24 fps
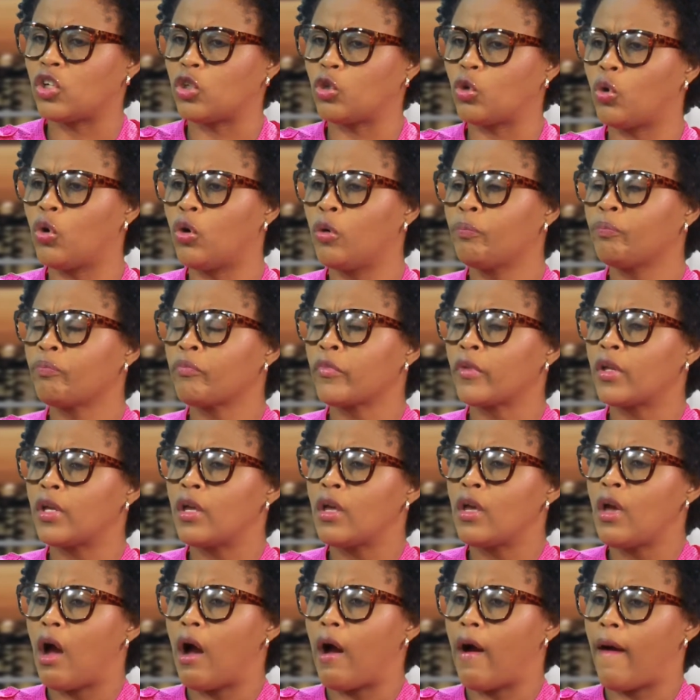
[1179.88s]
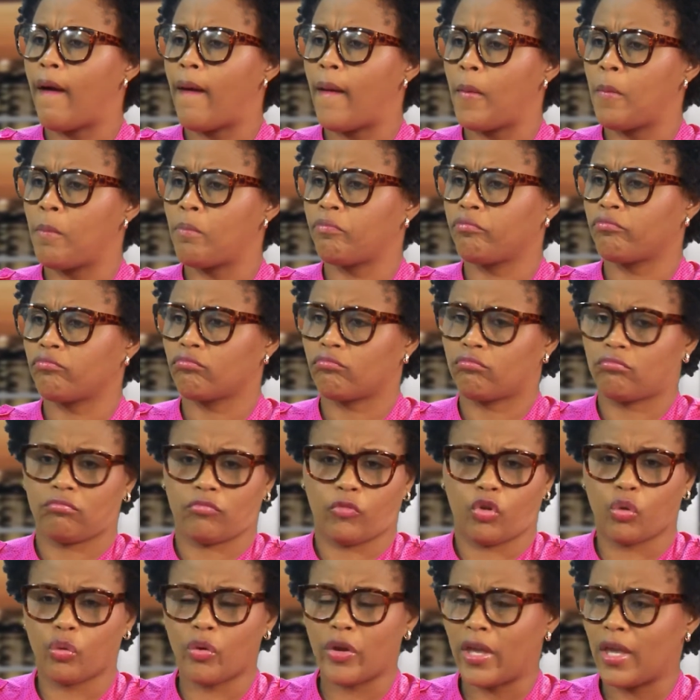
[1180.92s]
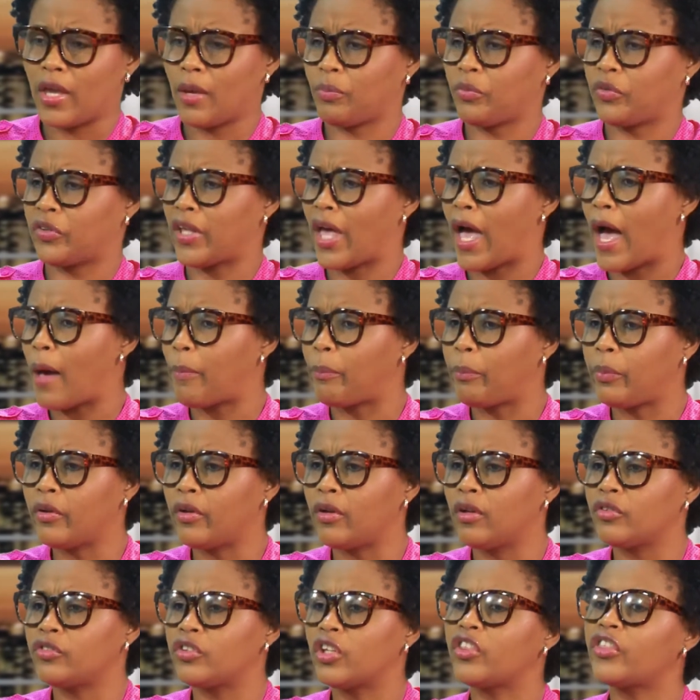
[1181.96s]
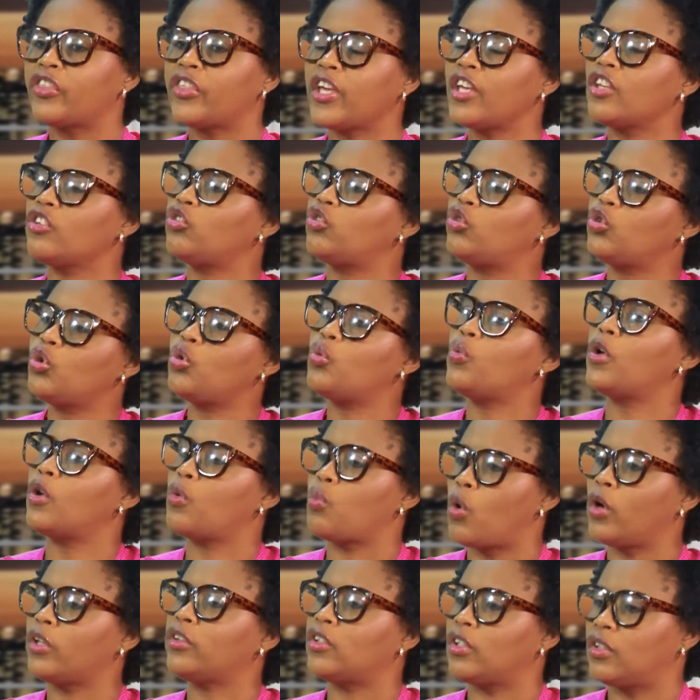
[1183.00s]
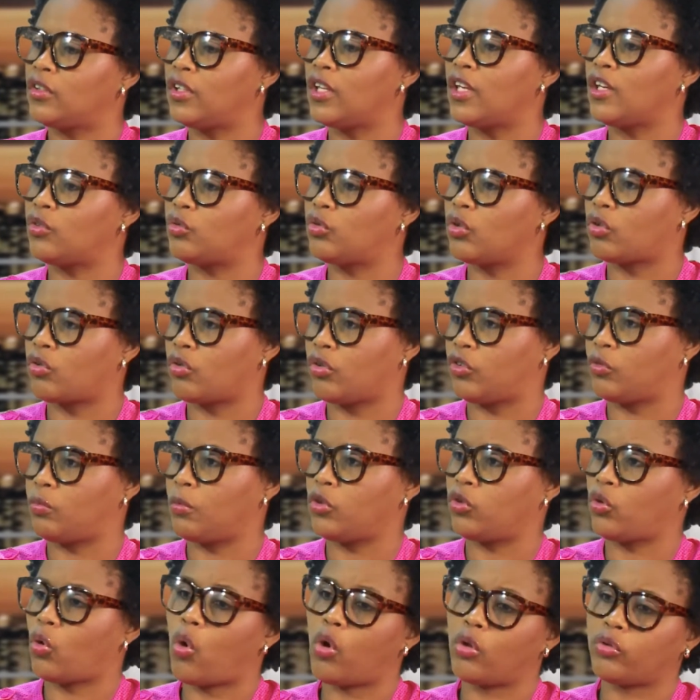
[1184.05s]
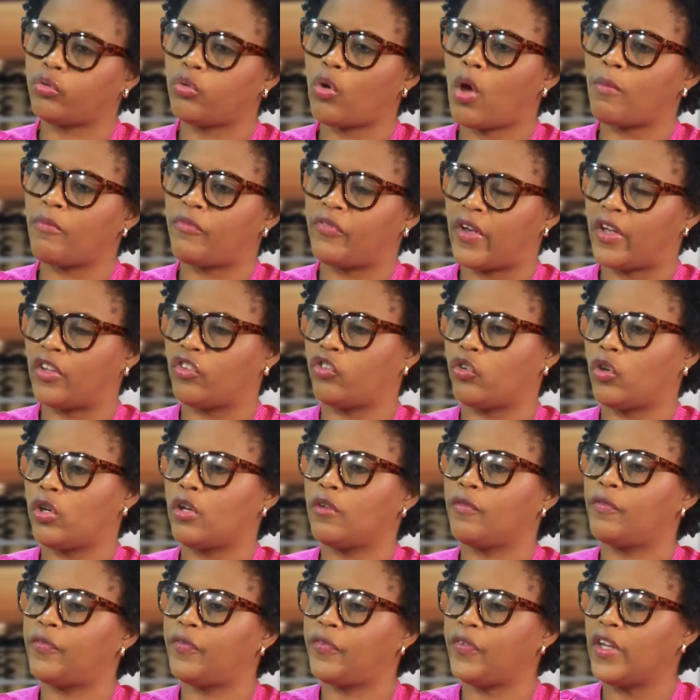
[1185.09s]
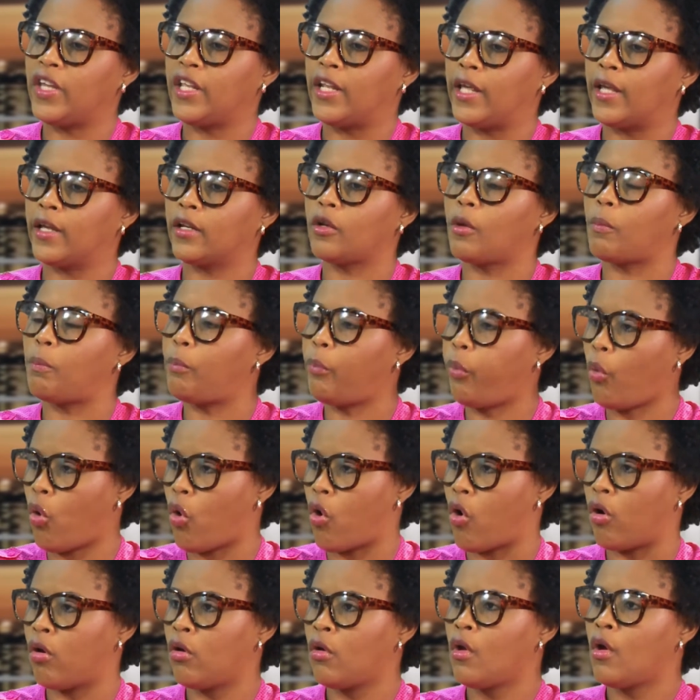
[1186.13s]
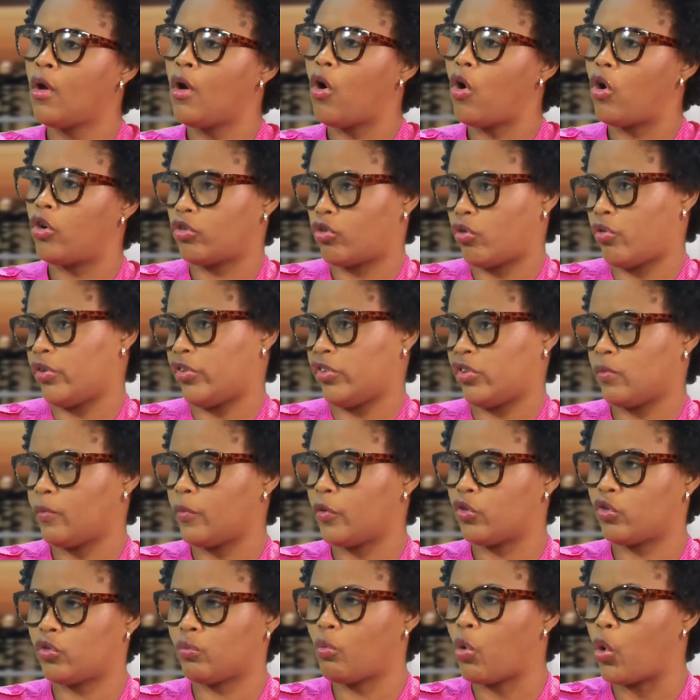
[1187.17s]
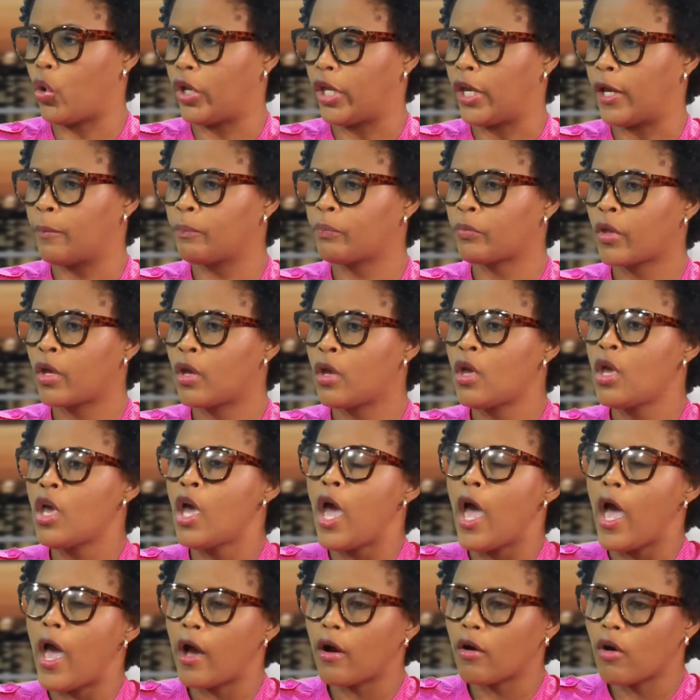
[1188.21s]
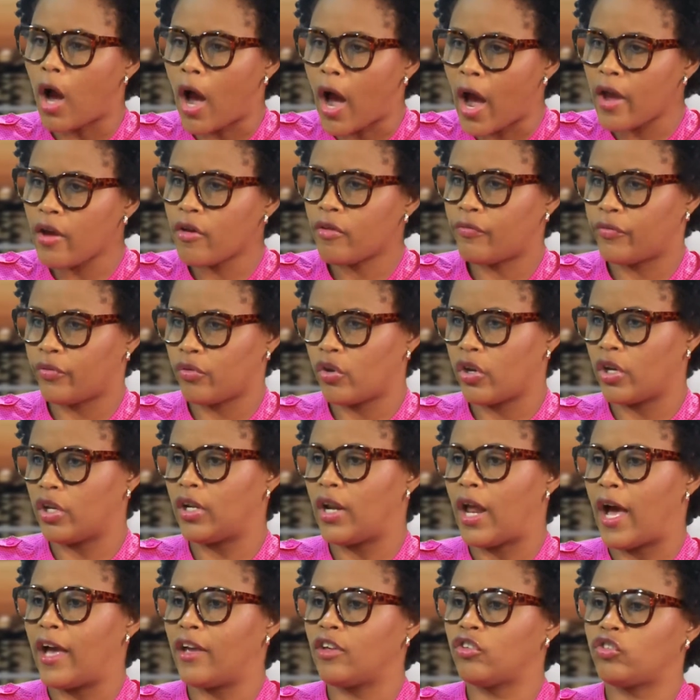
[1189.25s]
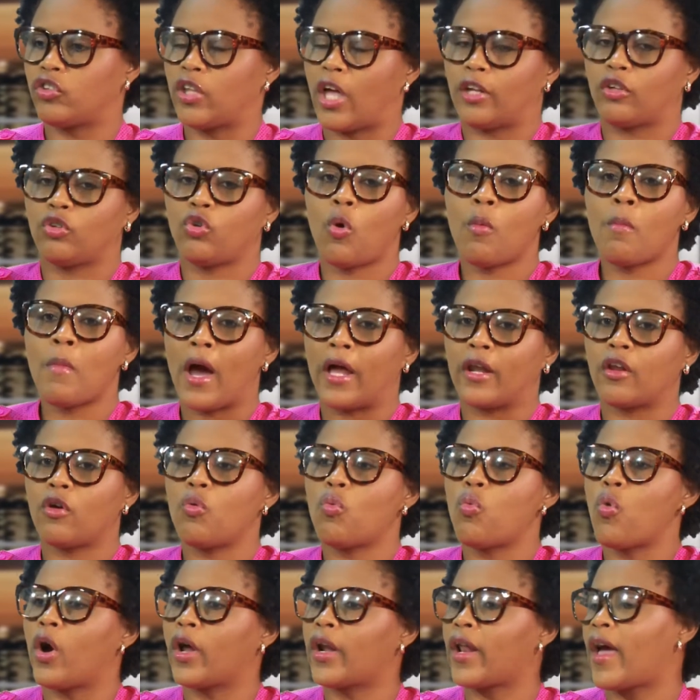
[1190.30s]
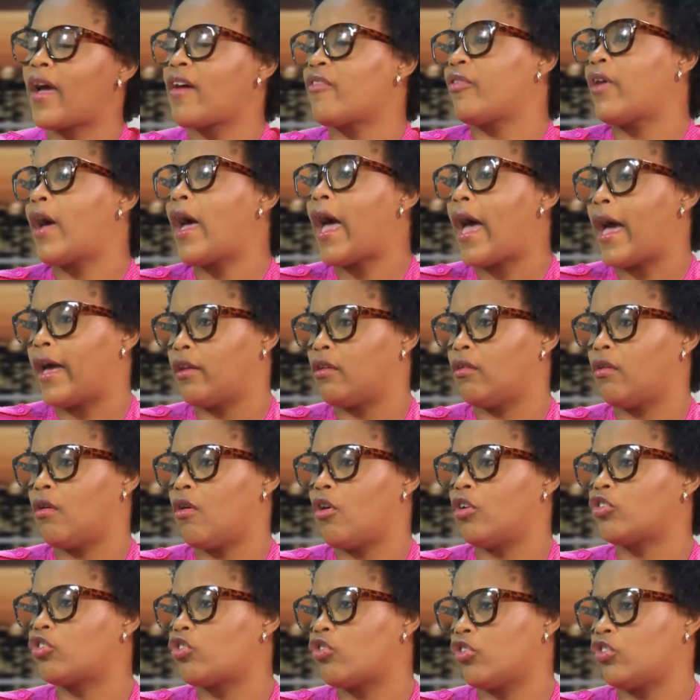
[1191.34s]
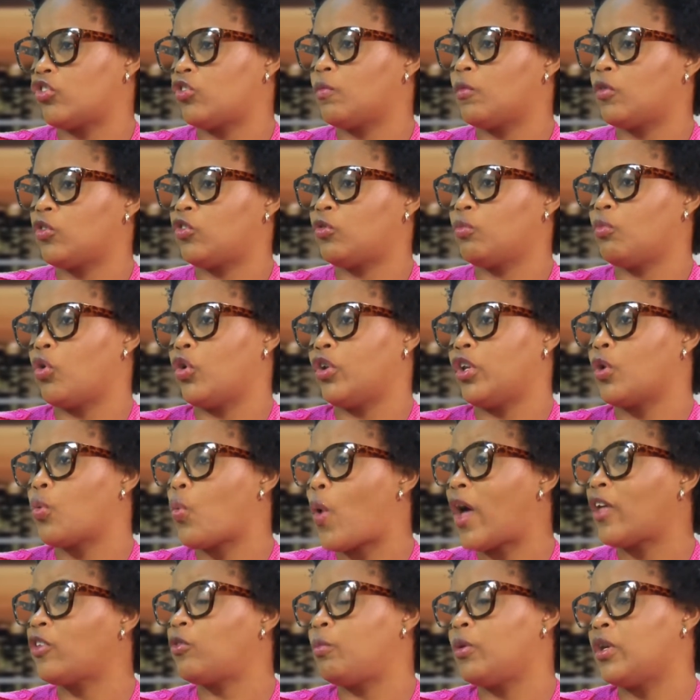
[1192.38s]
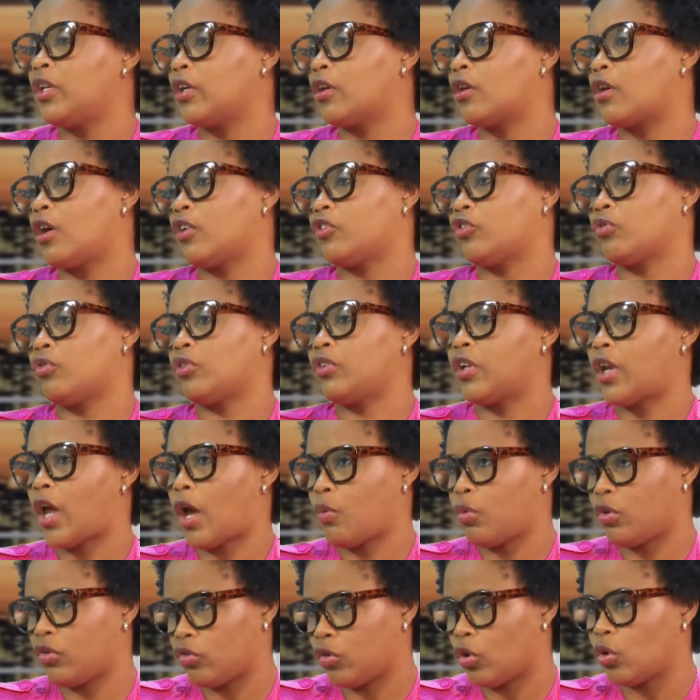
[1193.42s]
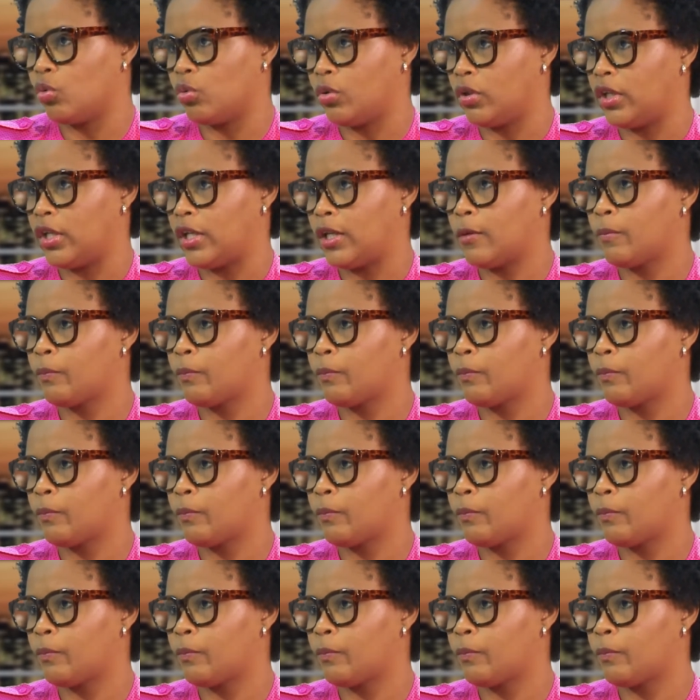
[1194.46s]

know. Um, grapes, apples the things you will want to taste for mm. Christmas. Also, mm. I'm venturing in feeding the poor mm. on Christmas morning. Okay. I've realized that no matter what I've had on Christmas morning whilst being incarcerated, I was lonely.